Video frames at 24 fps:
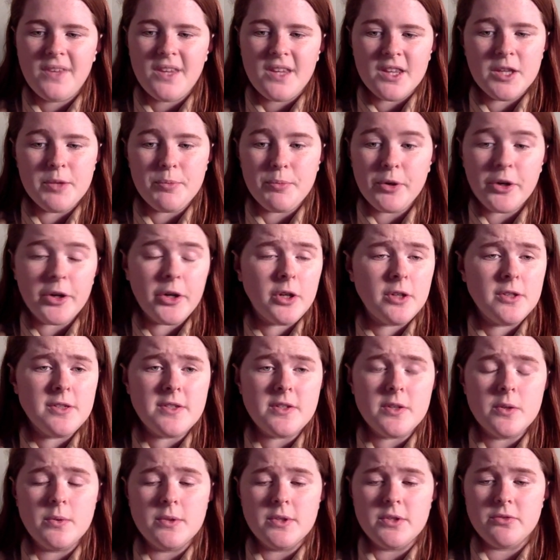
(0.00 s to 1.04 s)
The
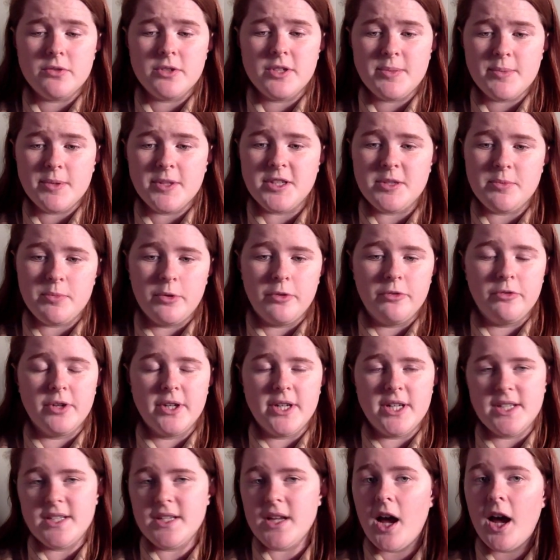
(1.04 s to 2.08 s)
proconsul was responsible for an
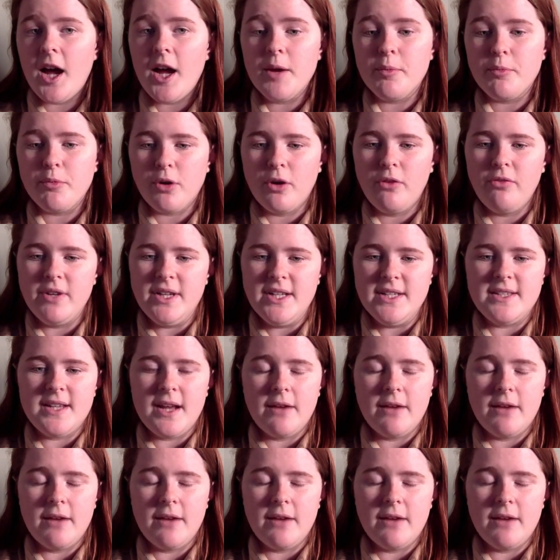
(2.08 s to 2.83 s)
entire province